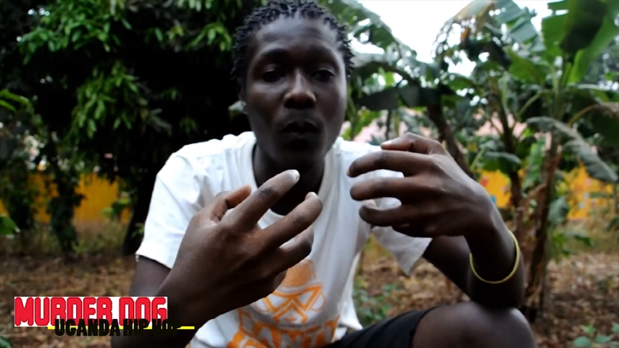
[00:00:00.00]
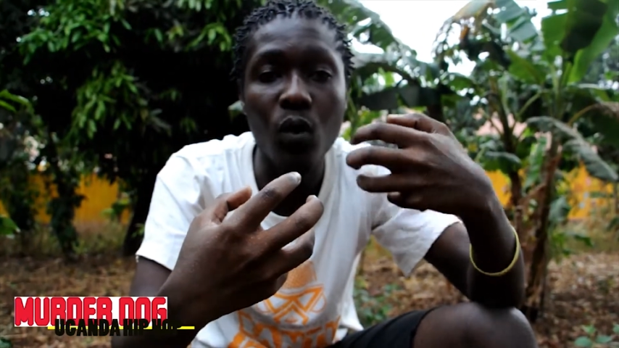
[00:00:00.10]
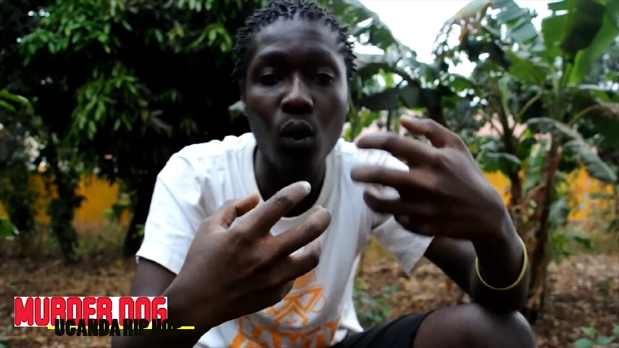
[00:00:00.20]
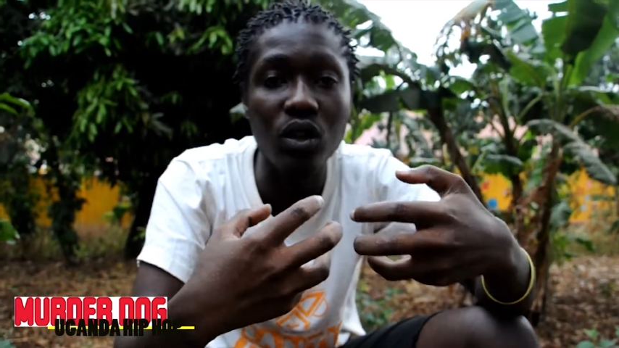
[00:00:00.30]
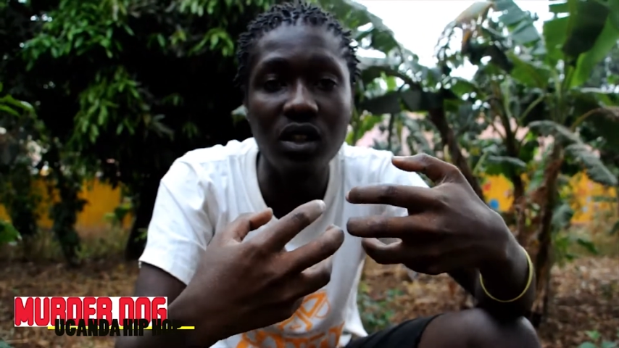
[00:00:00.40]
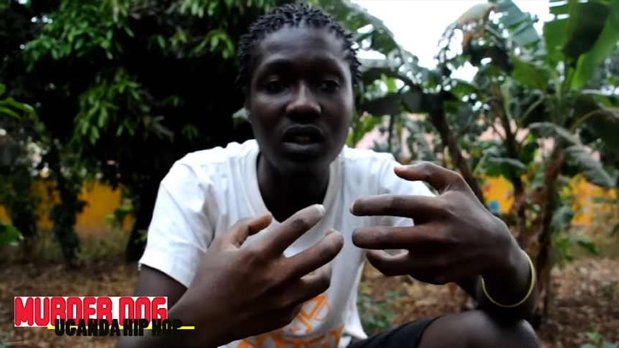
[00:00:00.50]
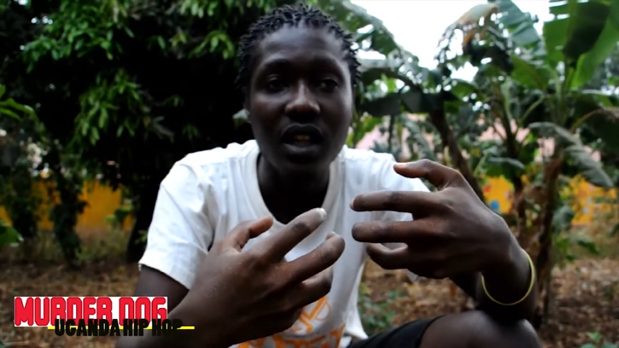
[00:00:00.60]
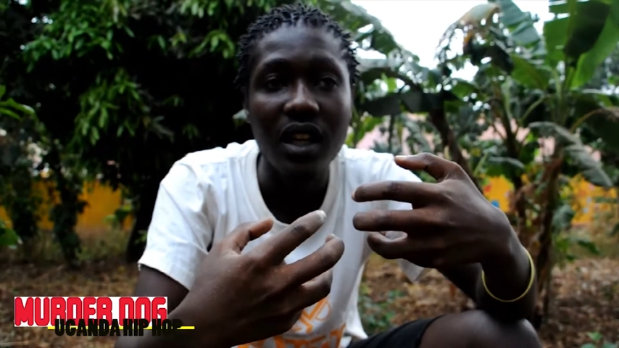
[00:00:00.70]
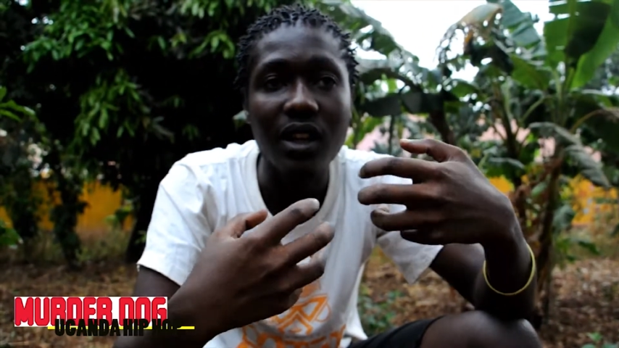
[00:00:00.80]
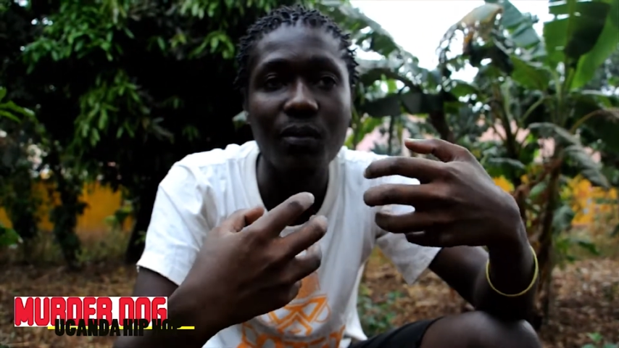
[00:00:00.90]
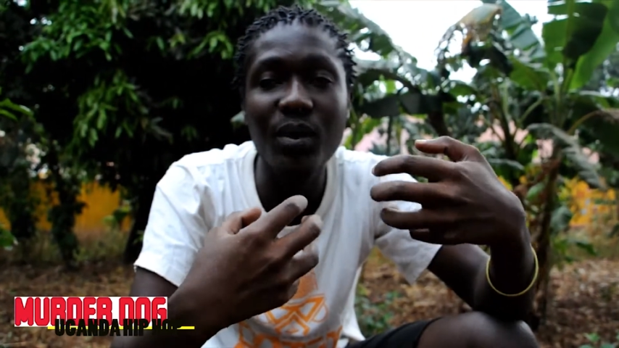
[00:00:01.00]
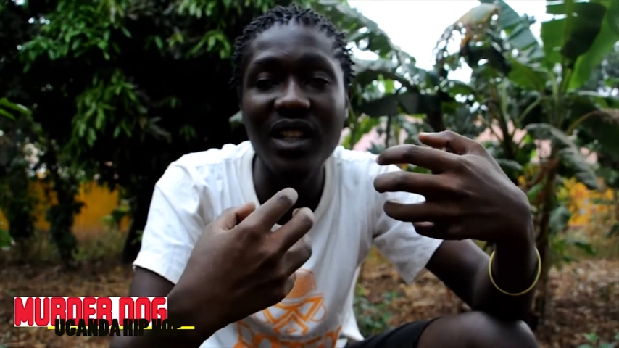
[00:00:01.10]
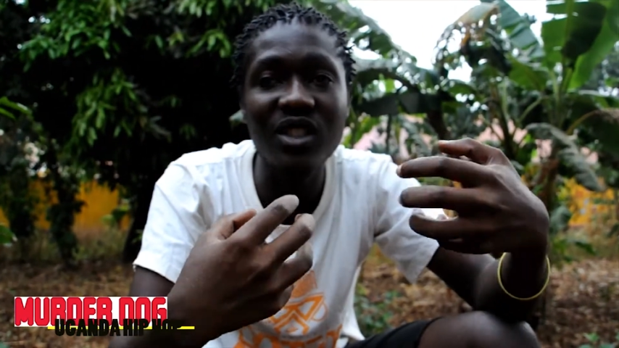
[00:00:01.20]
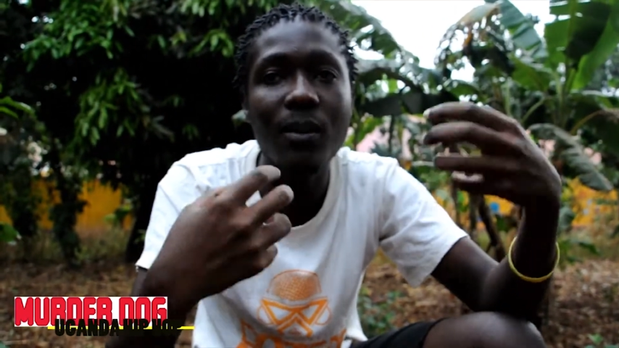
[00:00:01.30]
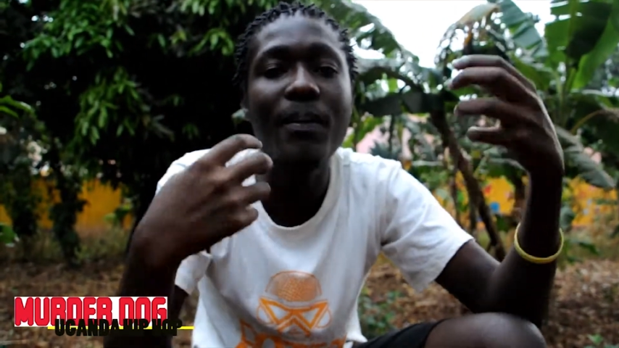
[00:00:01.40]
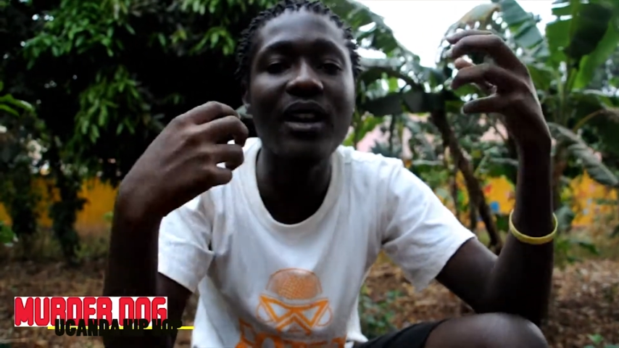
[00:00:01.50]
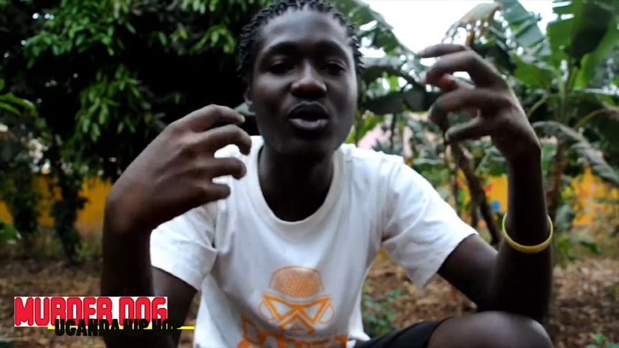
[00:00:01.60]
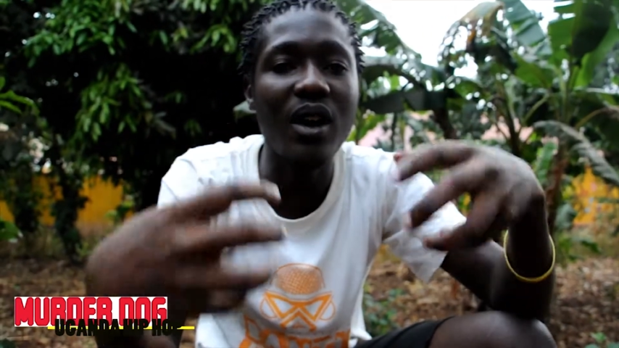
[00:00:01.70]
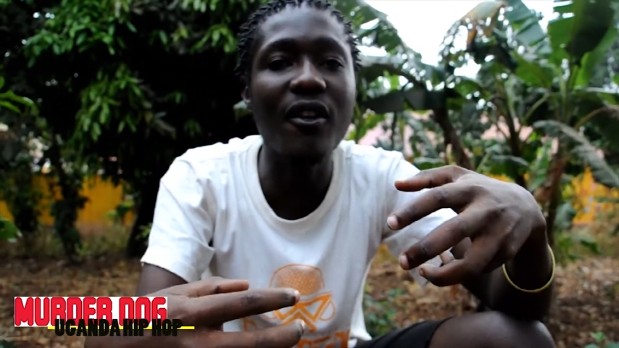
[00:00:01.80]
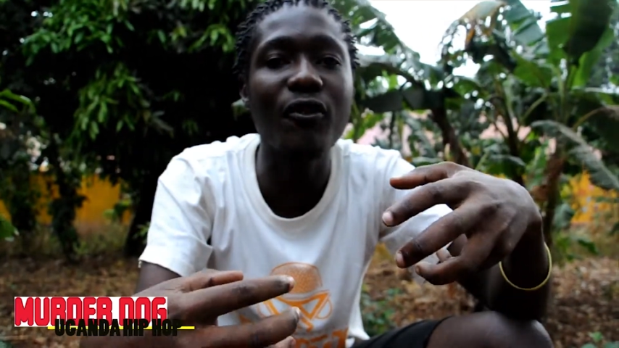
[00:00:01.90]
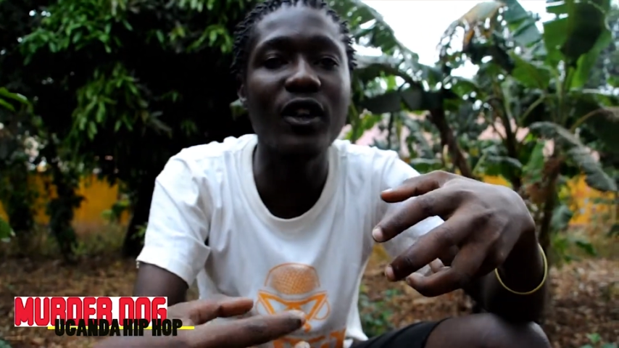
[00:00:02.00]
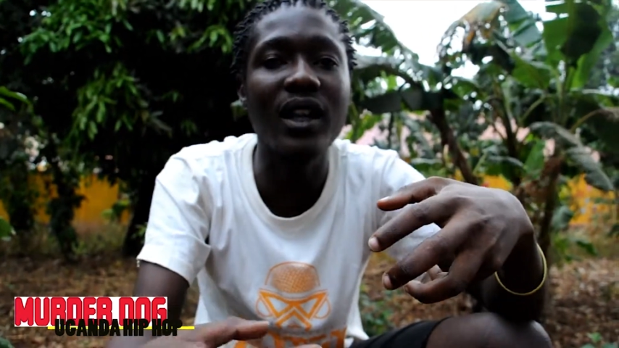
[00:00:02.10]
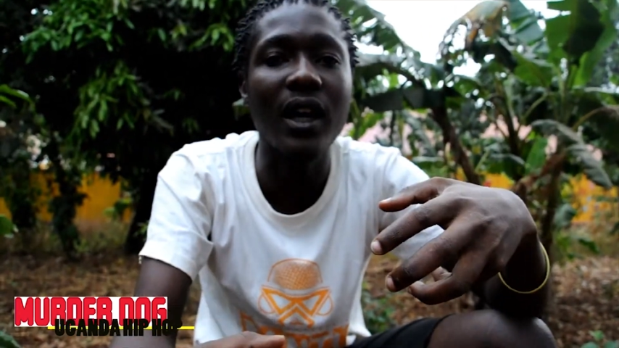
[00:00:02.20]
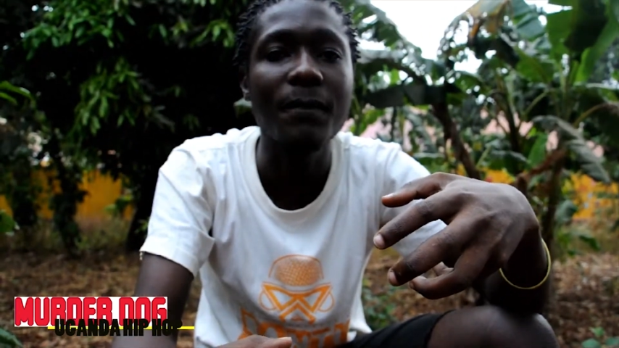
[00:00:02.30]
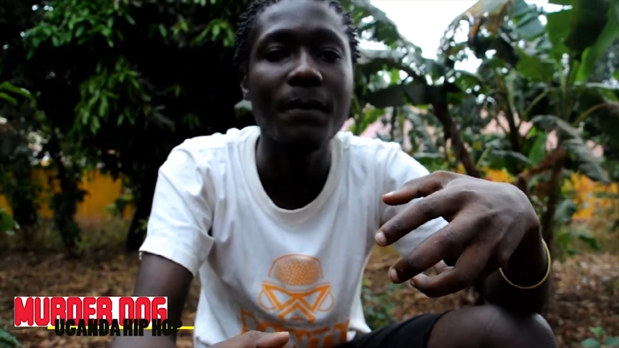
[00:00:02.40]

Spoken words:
roots. It brings you back to Africa.